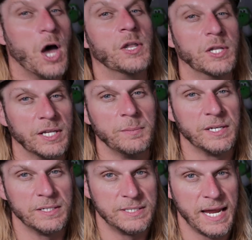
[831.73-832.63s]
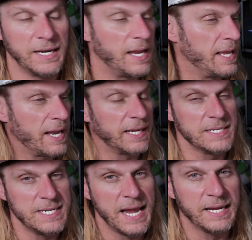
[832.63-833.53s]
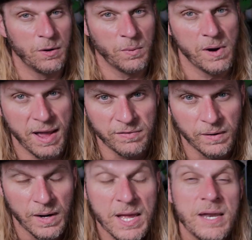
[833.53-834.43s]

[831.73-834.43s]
unlimited data and I can take it wherever.